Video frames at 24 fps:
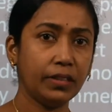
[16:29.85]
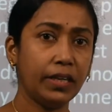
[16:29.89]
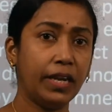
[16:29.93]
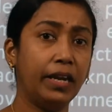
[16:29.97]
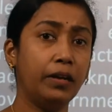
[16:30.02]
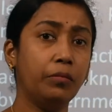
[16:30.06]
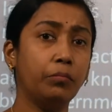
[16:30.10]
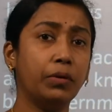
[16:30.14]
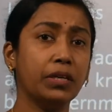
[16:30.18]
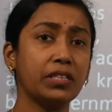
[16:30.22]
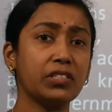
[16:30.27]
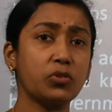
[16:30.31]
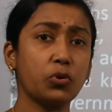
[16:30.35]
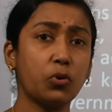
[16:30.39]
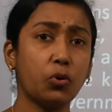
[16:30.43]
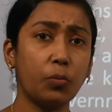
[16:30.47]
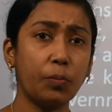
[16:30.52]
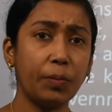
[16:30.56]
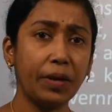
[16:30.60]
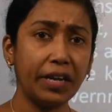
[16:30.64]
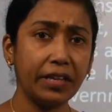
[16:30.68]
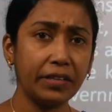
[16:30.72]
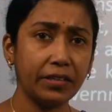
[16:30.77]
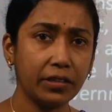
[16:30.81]
and must
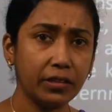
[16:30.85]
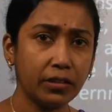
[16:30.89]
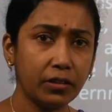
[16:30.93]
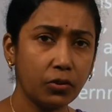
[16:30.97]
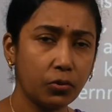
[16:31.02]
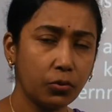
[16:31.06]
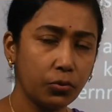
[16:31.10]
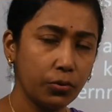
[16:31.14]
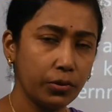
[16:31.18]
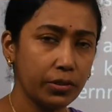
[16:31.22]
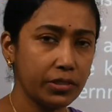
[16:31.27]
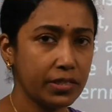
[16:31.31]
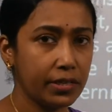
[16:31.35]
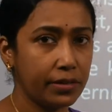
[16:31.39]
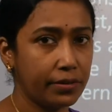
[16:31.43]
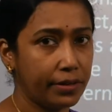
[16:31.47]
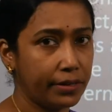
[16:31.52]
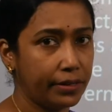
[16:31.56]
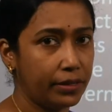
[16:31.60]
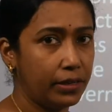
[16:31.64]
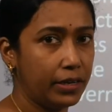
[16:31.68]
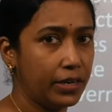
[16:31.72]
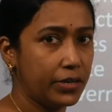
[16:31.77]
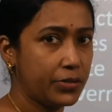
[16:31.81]
obey the rules and
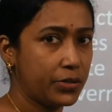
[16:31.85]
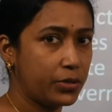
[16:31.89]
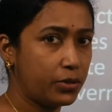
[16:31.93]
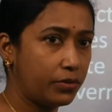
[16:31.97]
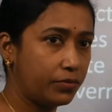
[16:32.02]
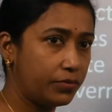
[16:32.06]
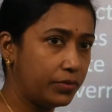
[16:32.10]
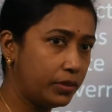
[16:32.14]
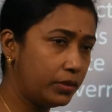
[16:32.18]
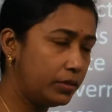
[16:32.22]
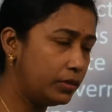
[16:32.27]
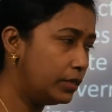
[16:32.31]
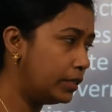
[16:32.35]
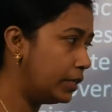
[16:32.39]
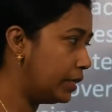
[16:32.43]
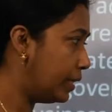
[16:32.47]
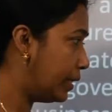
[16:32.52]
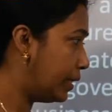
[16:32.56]
regulation of the